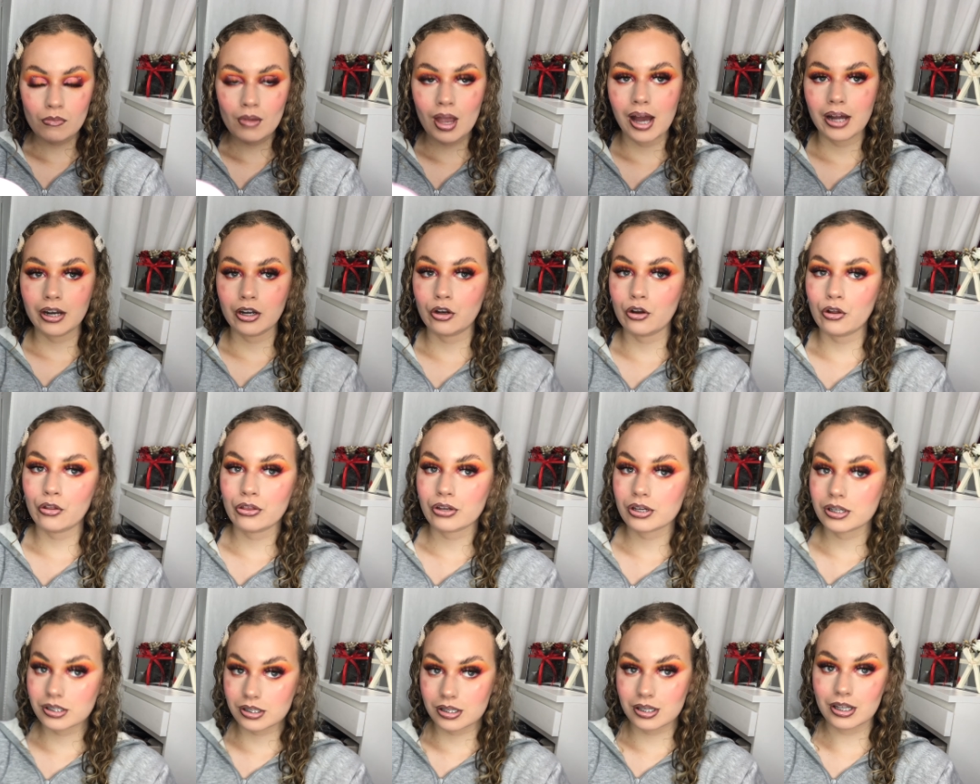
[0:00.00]
and I know the
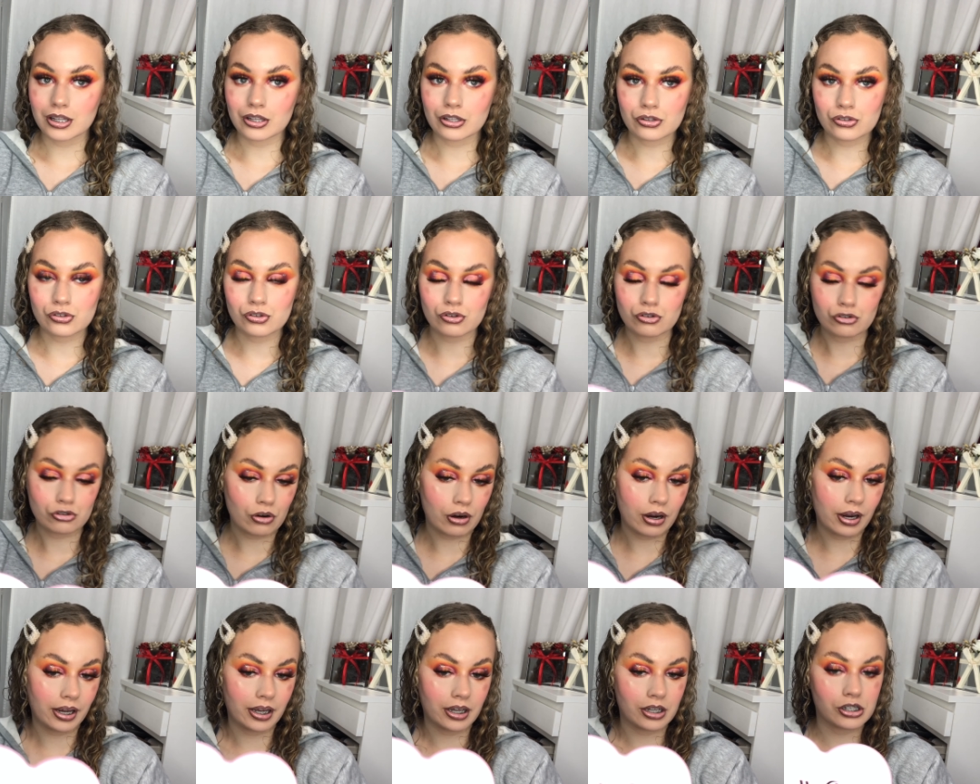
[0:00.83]
concealer's not
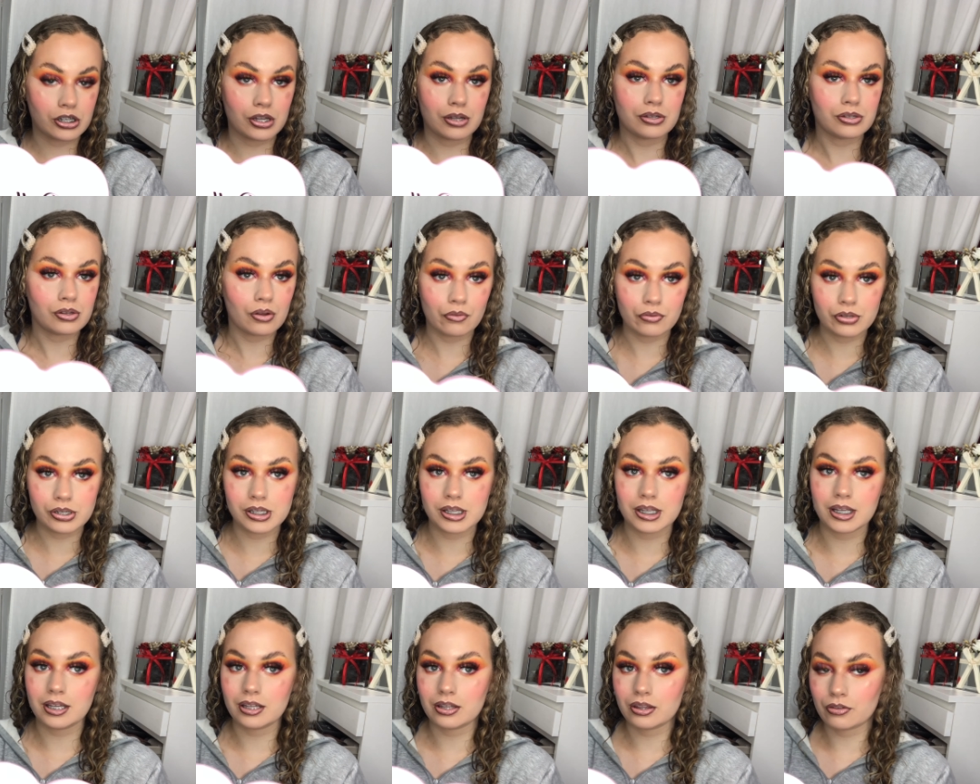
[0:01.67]
drying so it's
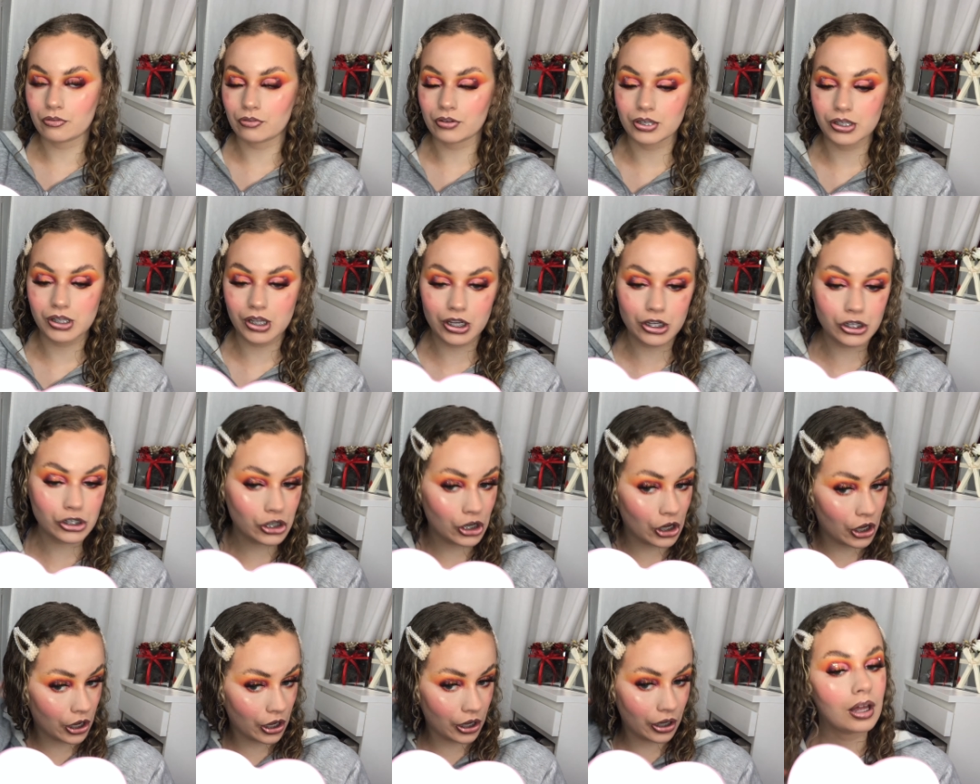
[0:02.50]
obviously the
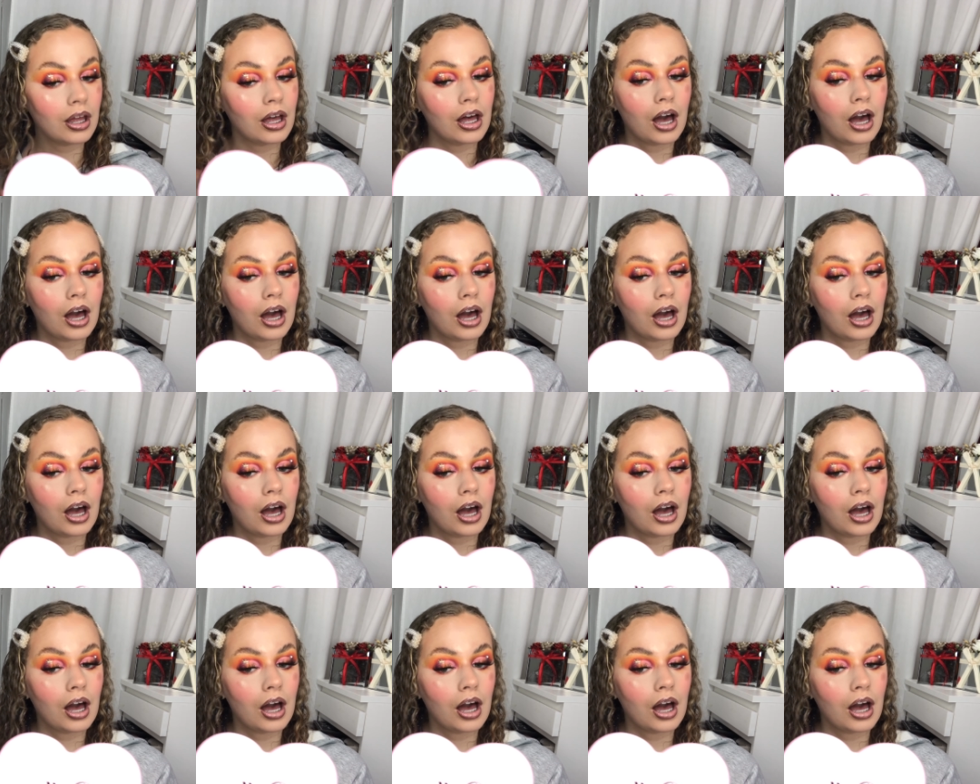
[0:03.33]
foundation.